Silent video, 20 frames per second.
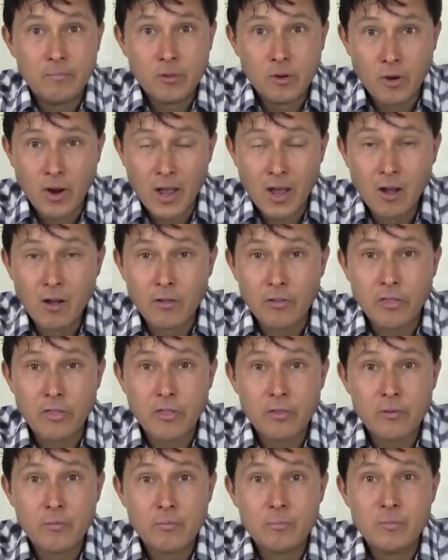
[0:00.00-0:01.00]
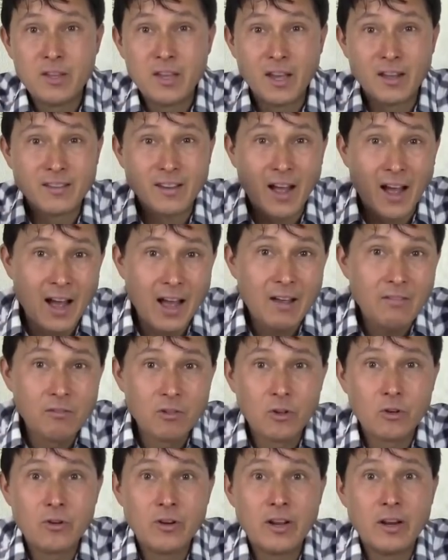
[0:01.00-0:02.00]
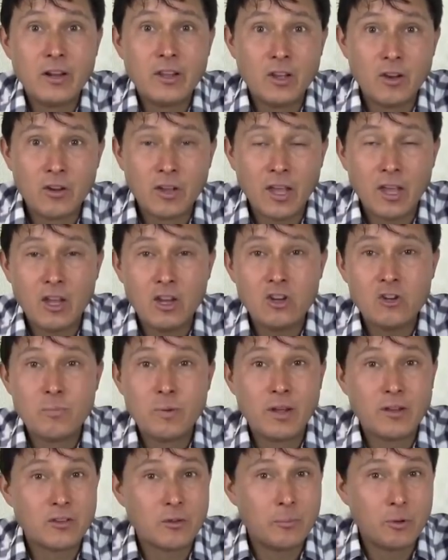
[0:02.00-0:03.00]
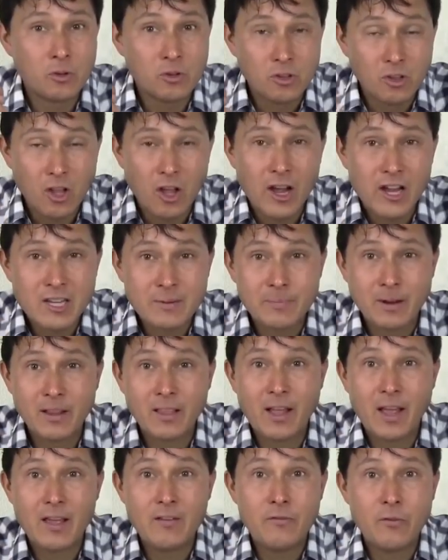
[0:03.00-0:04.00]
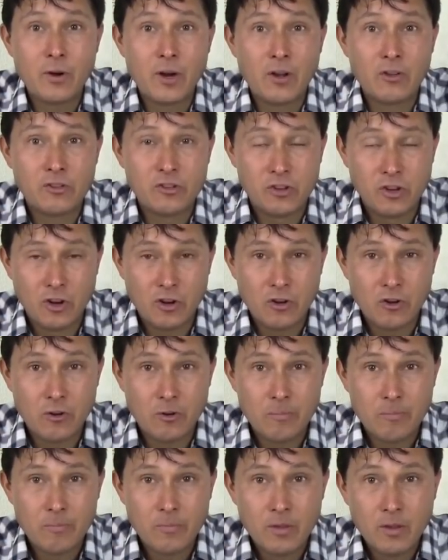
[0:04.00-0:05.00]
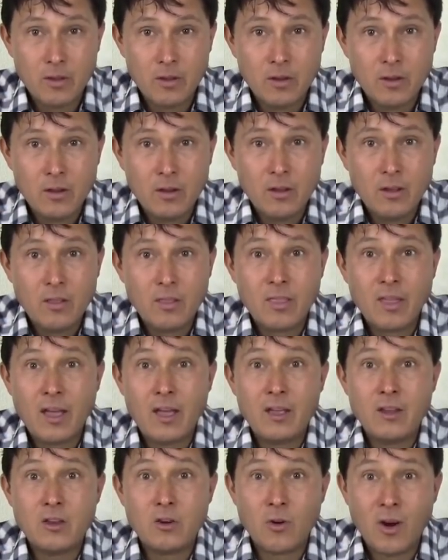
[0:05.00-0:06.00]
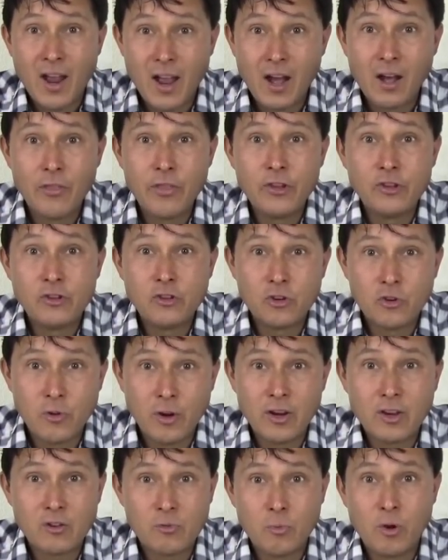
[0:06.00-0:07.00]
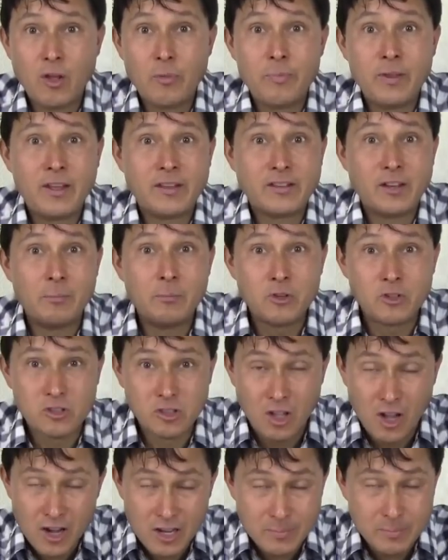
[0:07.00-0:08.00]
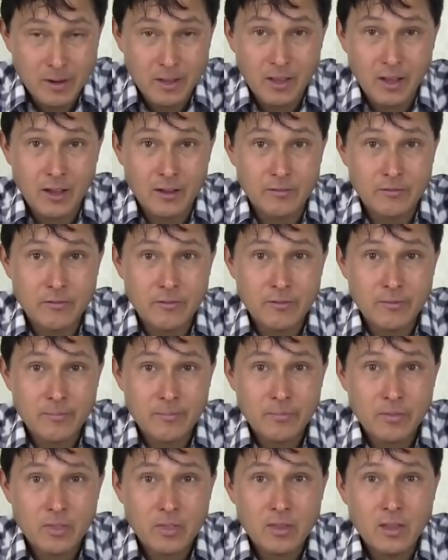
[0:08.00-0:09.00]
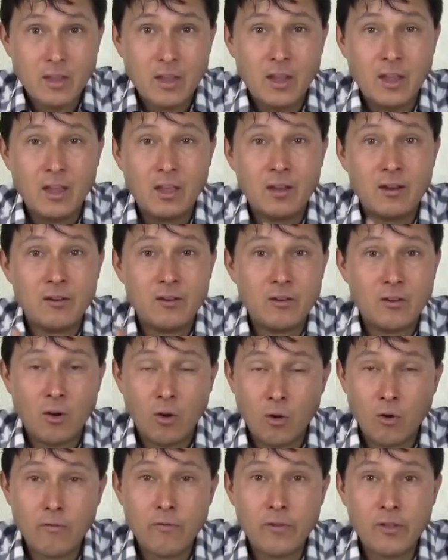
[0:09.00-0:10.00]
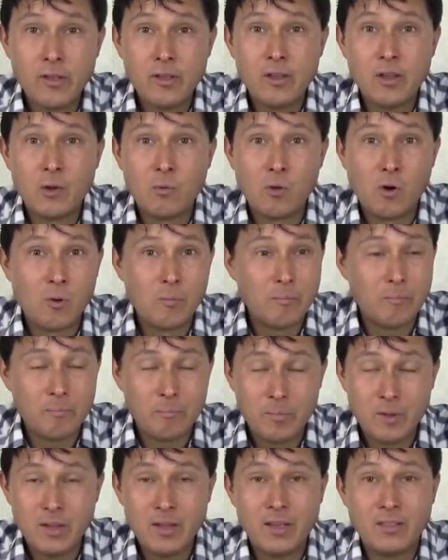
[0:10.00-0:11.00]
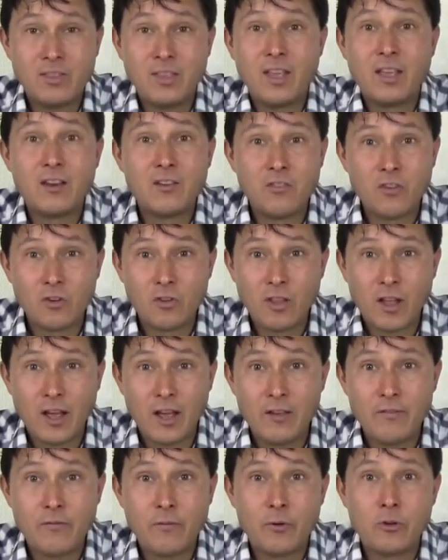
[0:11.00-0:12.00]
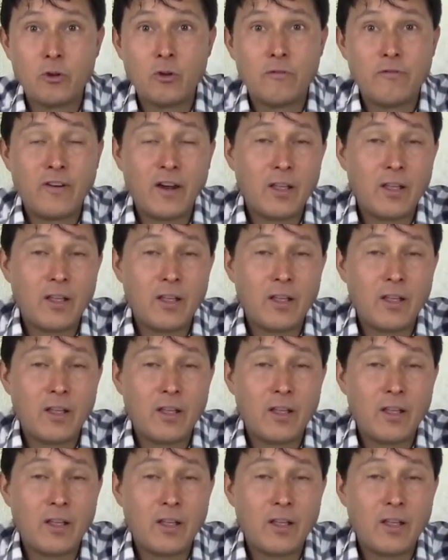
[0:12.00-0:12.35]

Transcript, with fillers: your health. Because I've learned at a young age, because I almost lost my life when I was younger, that your health is your greatest wealth, because I almost lost my life. And hopefully it won't be at the end of your life when you'll